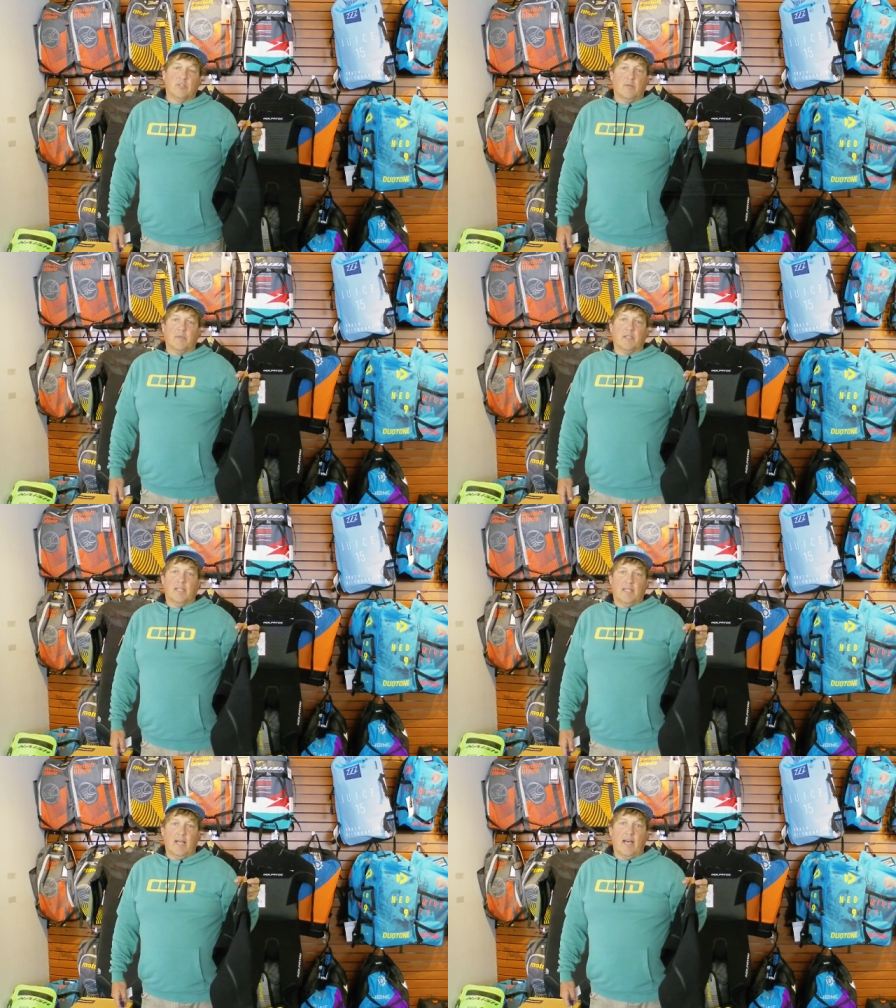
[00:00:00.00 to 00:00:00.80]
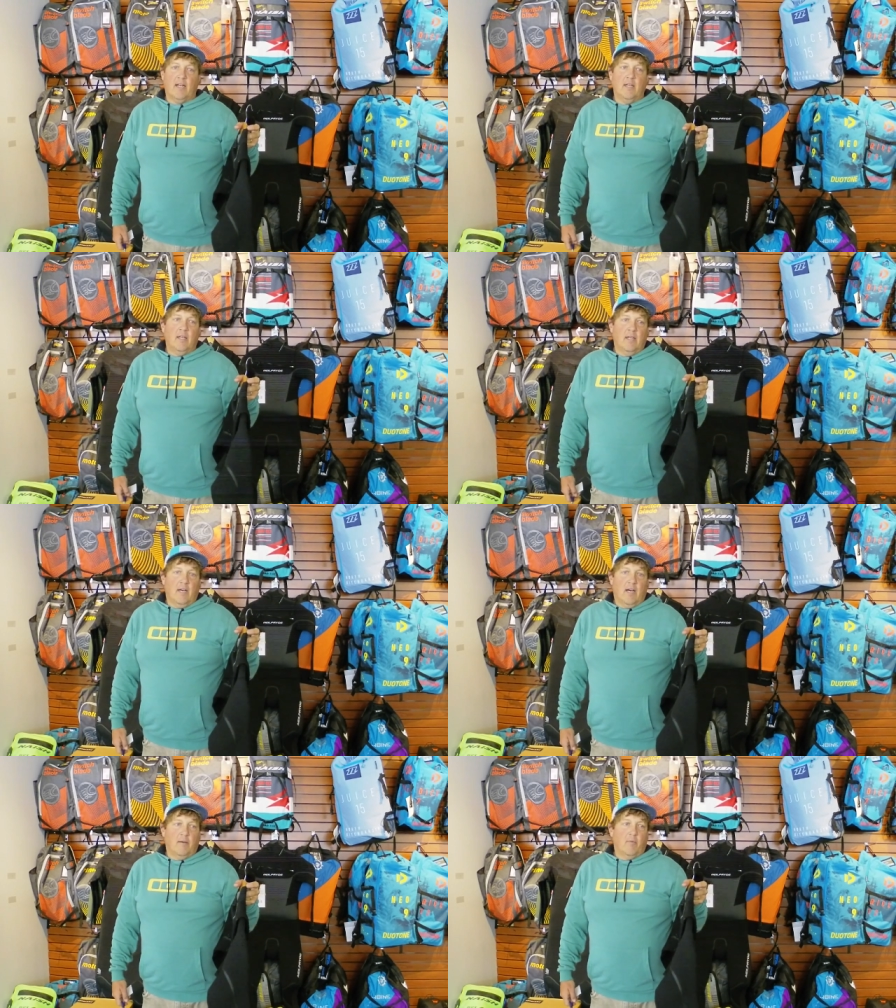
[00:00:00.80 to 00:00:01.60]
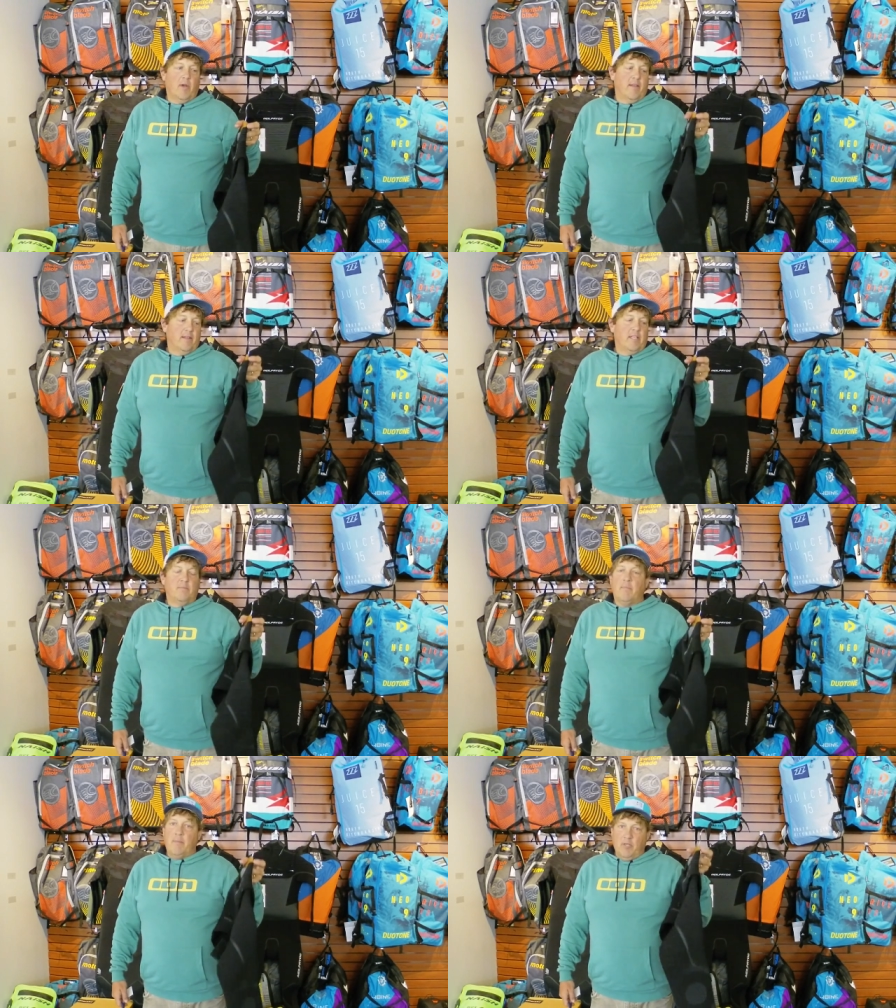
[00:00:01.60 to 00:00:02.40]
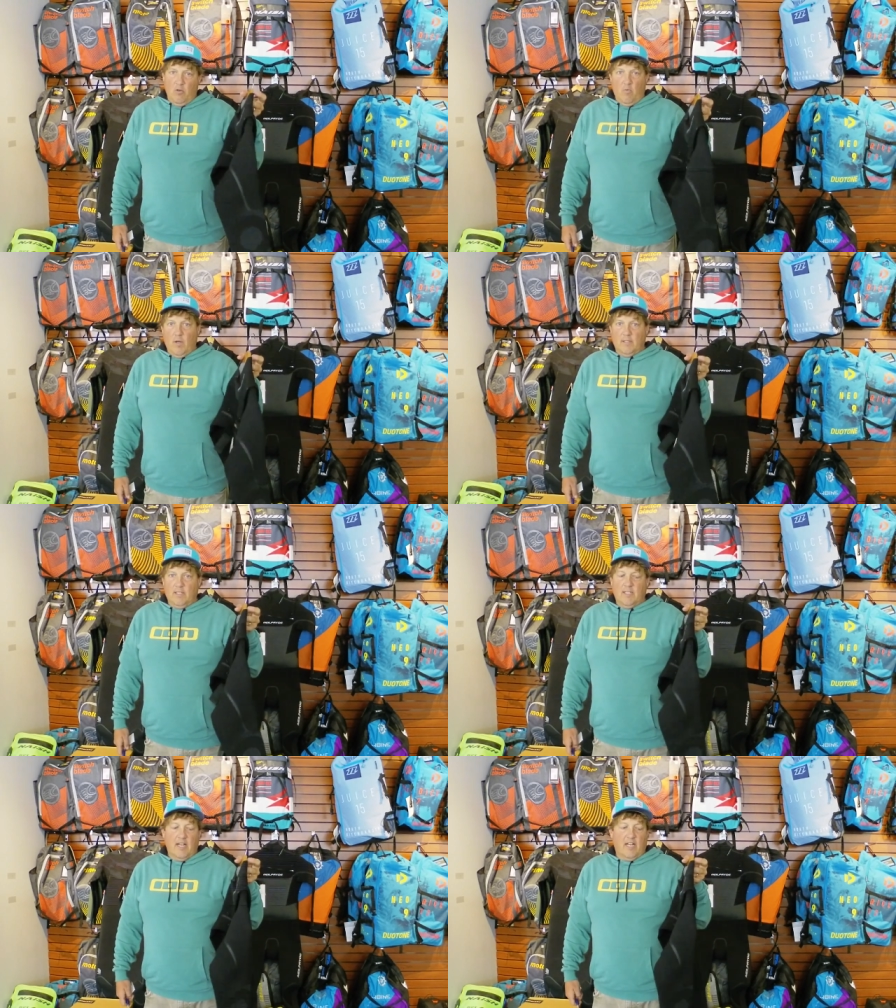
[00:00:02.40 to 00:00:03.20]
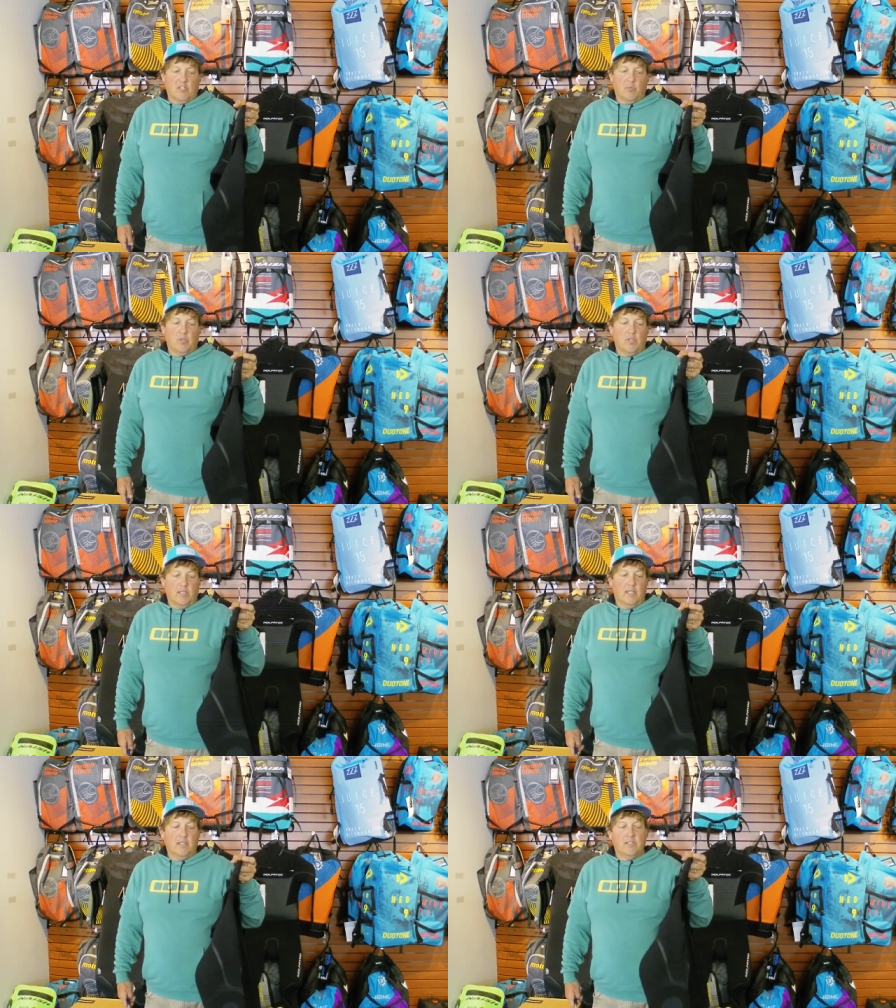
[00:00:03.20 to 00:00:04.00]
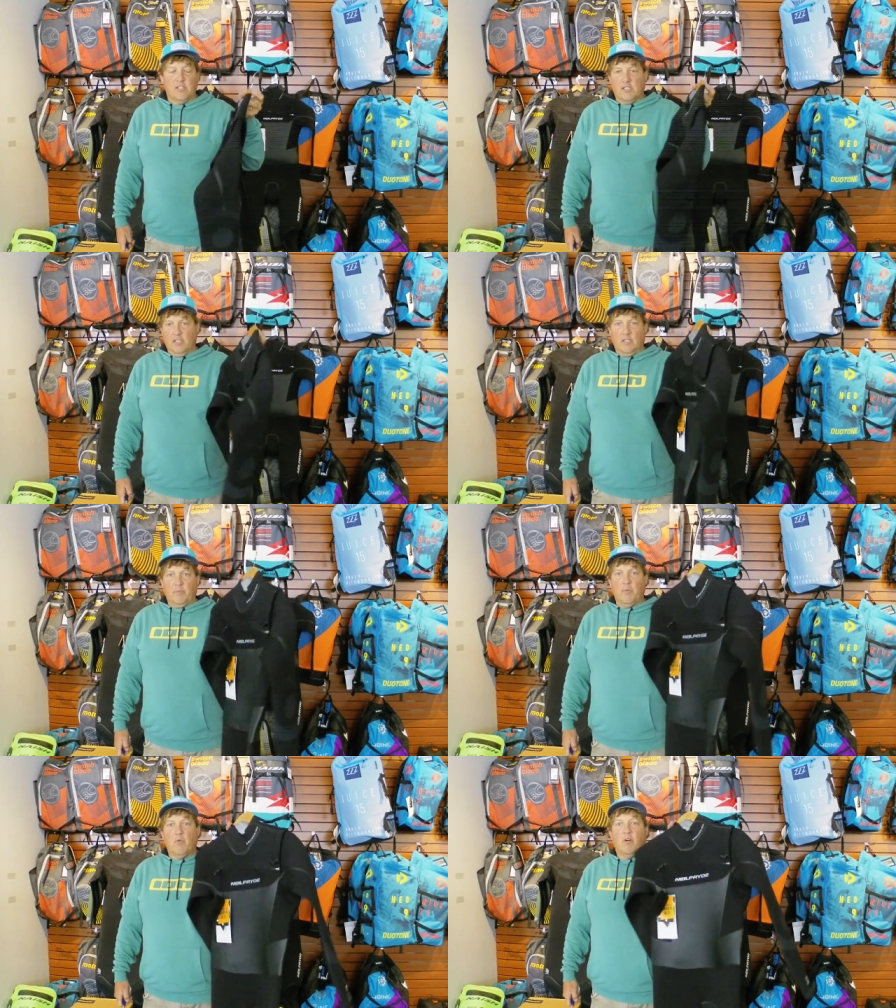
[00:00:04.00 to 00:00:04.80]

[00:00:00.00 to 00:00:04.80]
say 40 or something like that. Um, and they maybe don't want the detachable hood.